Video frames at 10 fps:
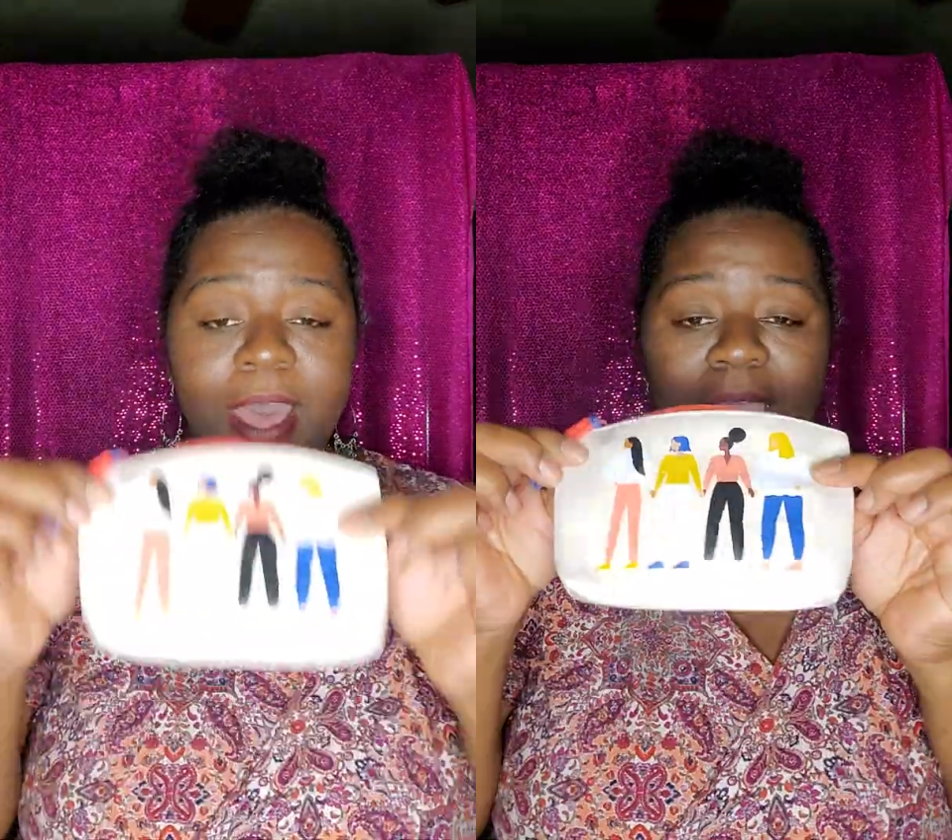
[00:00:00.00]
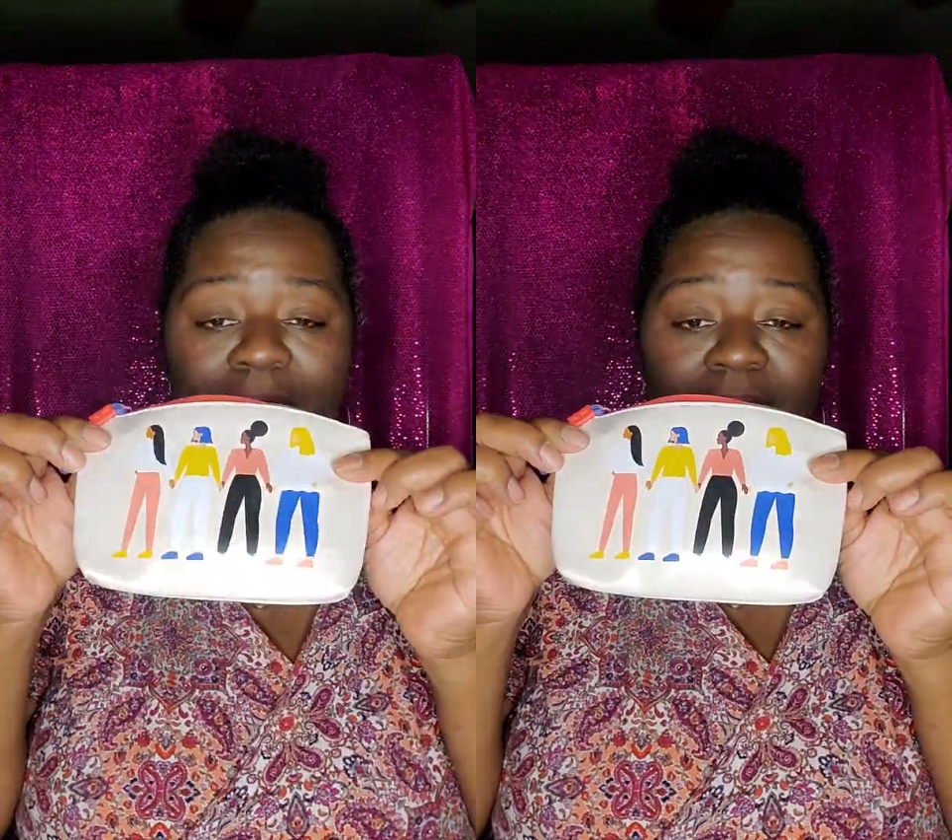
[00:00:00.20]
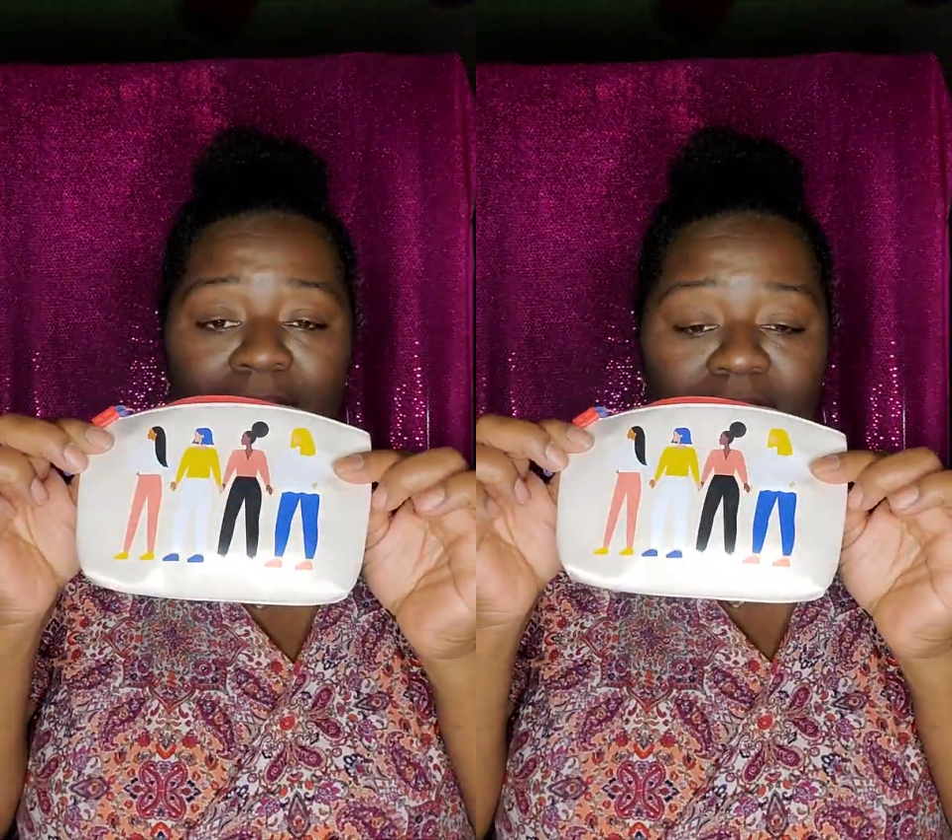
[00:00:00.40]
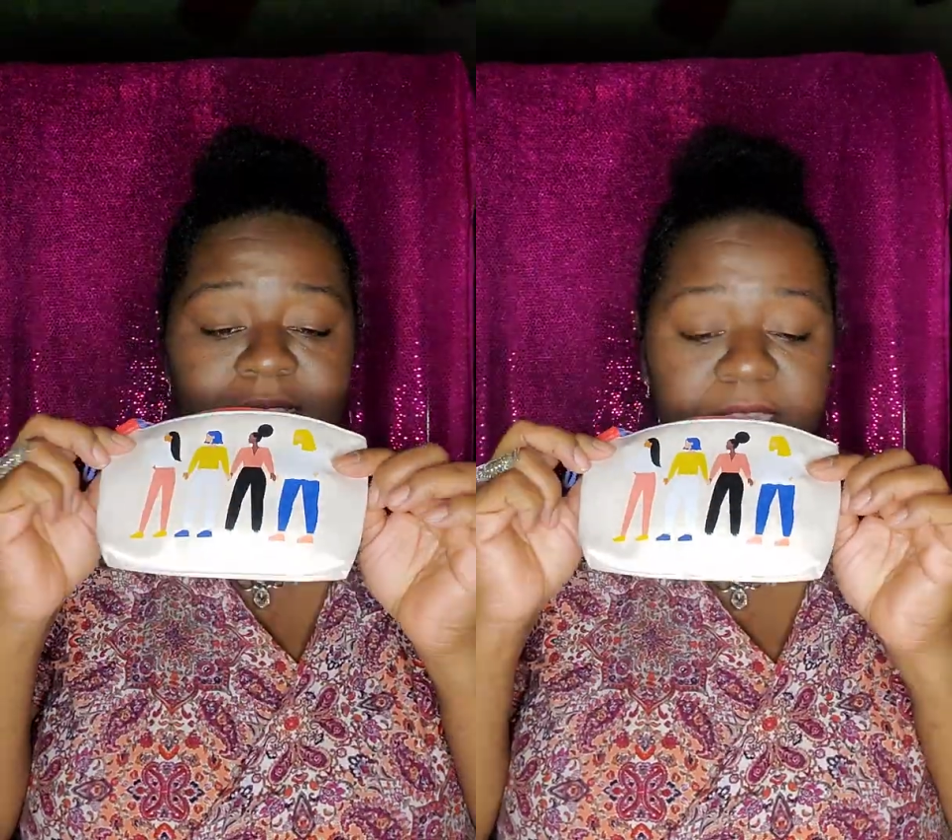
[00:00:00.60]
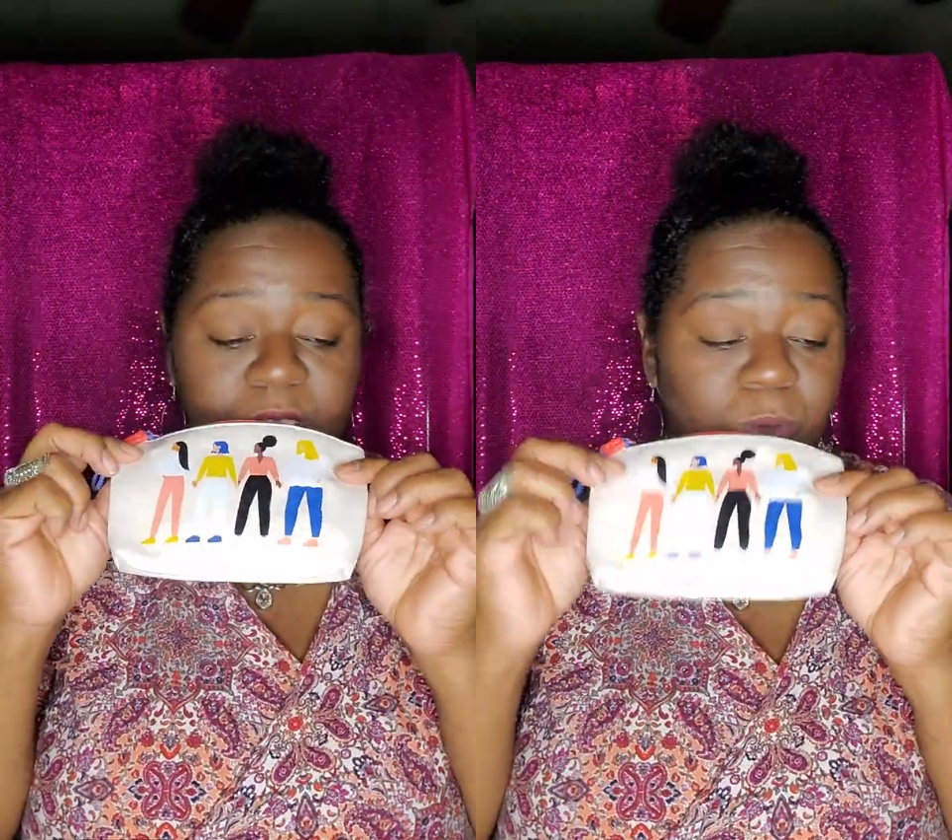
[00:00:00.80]
I get
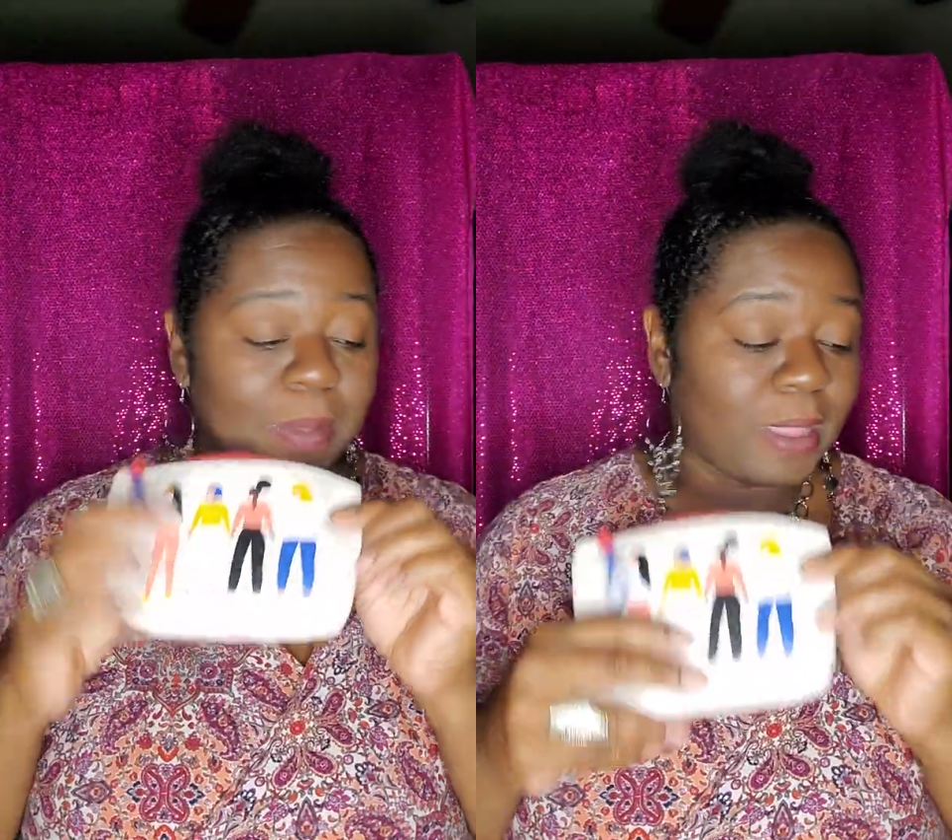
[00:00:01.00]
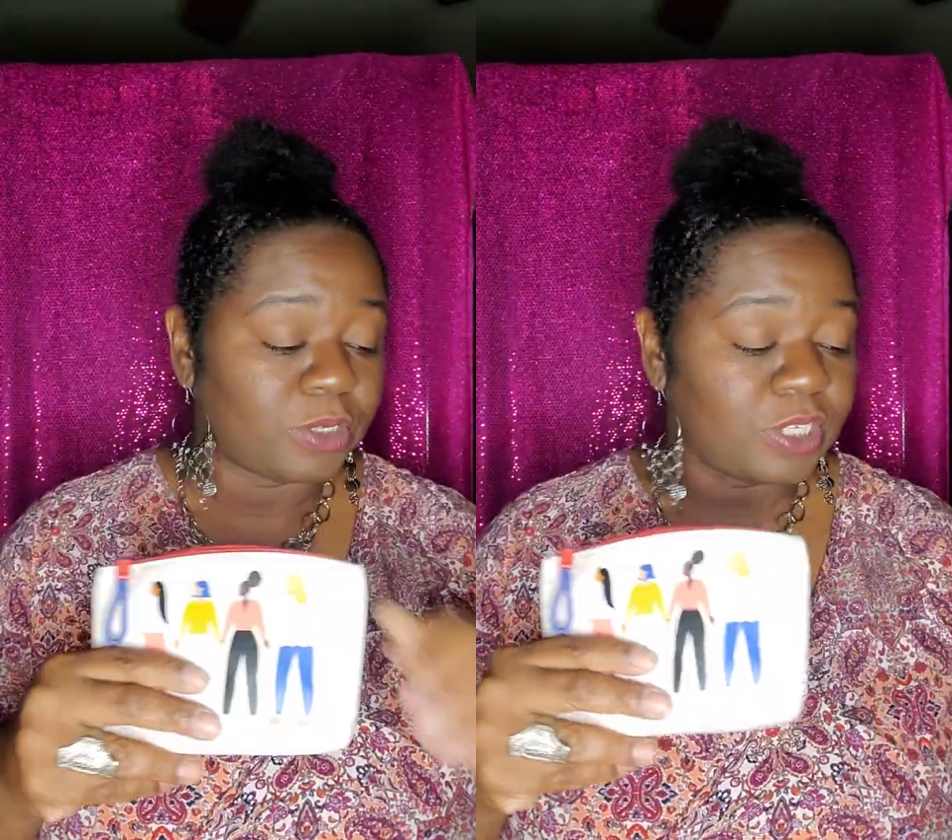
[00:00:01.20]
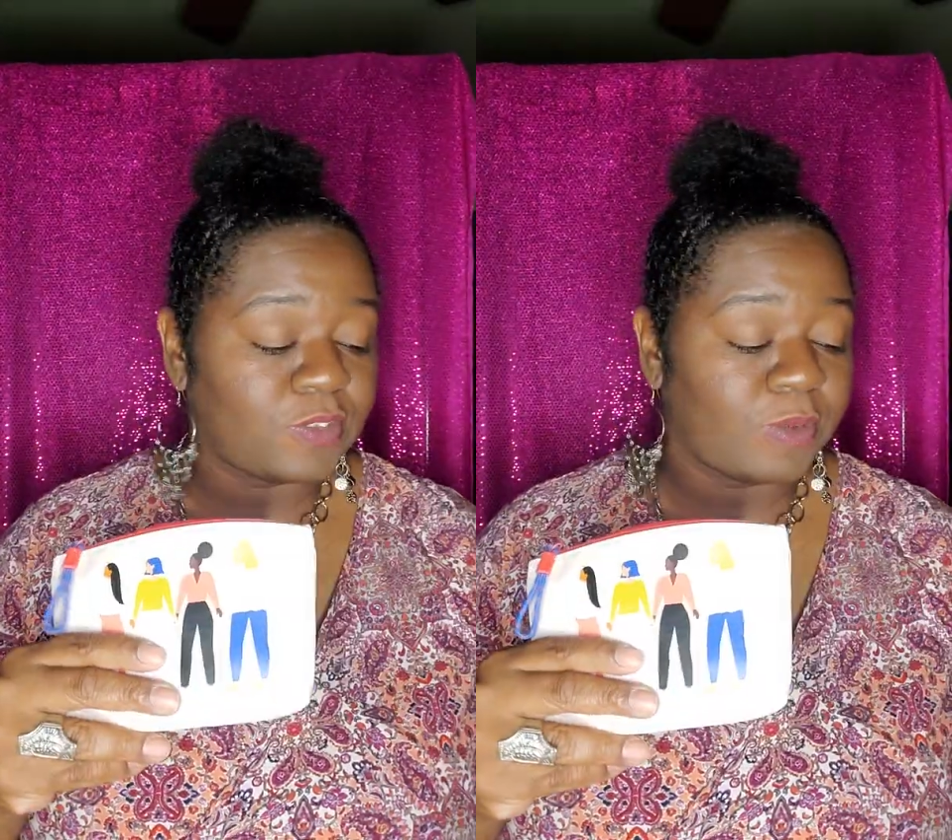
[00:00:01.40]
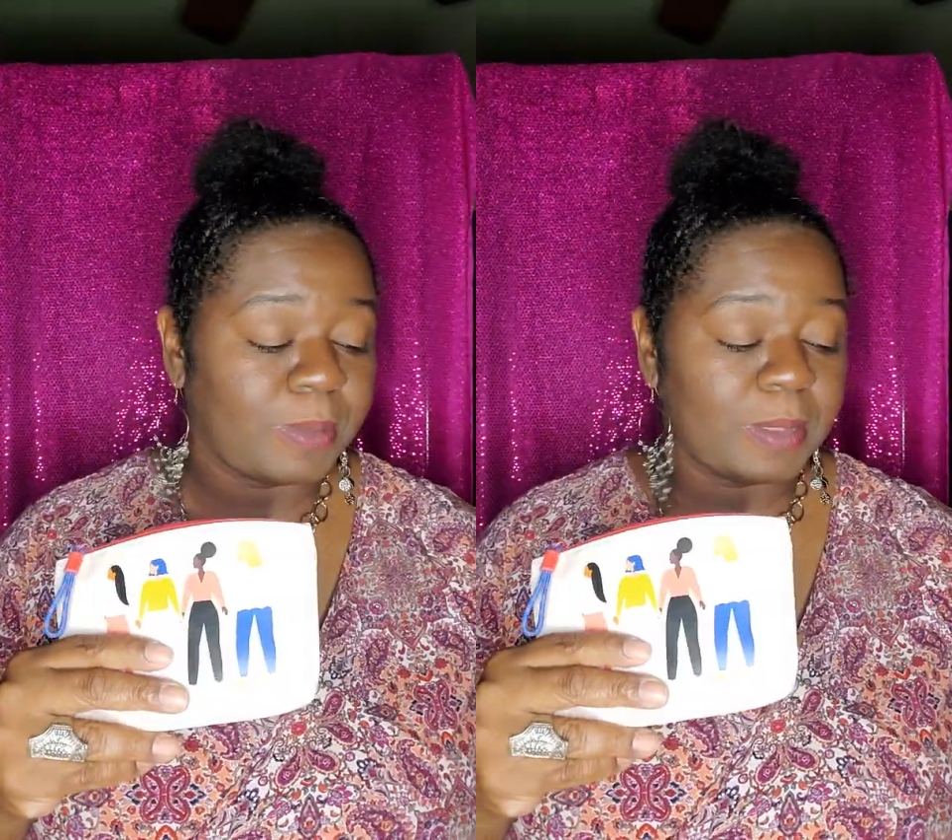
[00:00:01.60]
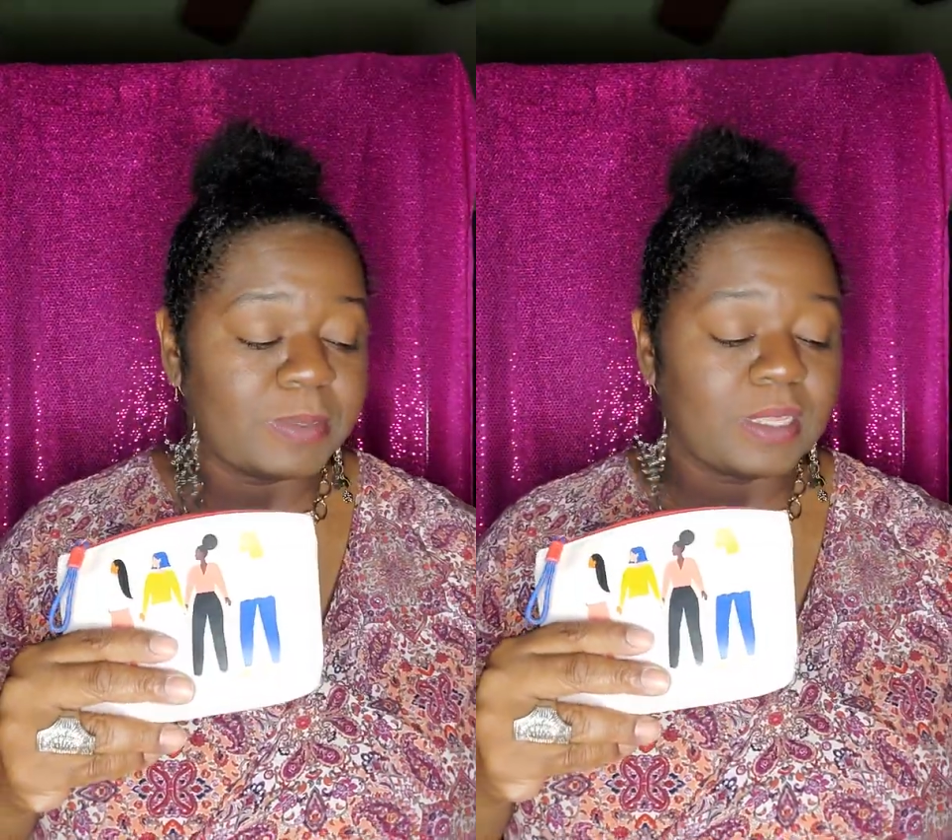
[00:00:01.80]
these little pouches from
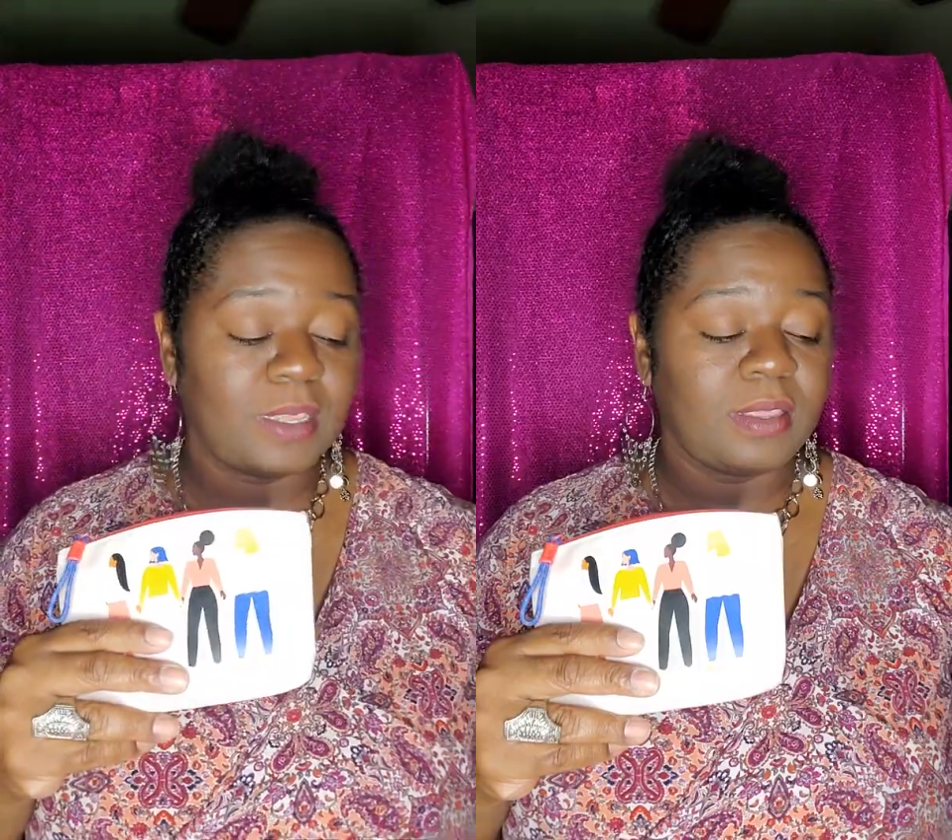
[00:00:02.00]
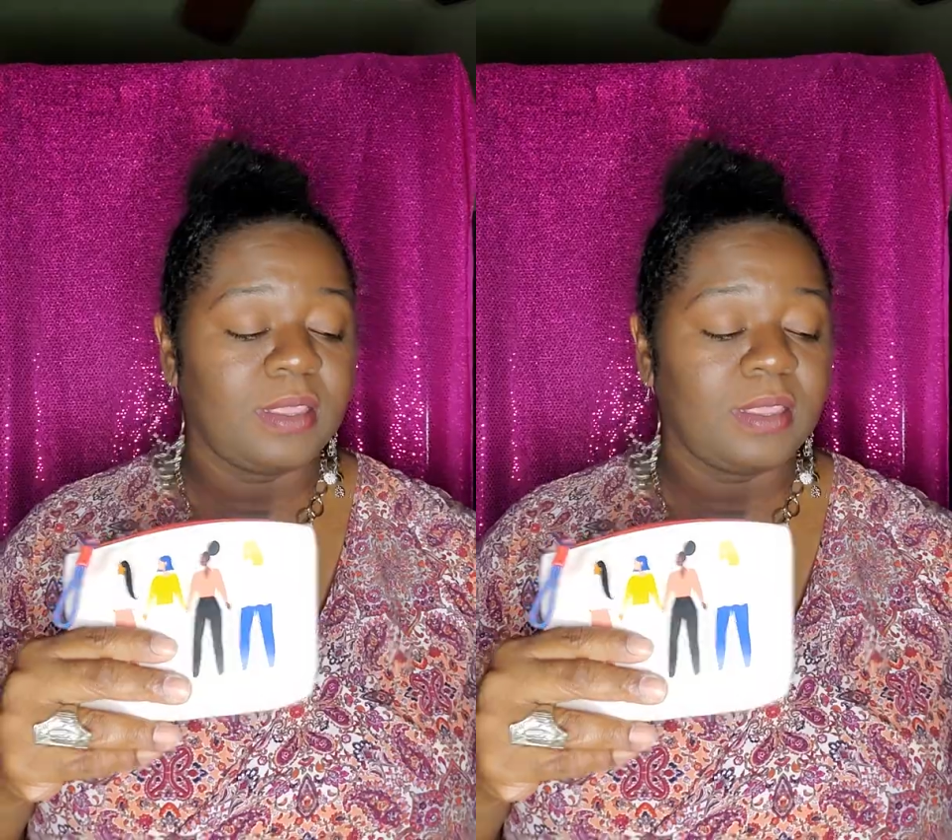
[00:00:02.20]
Ipsy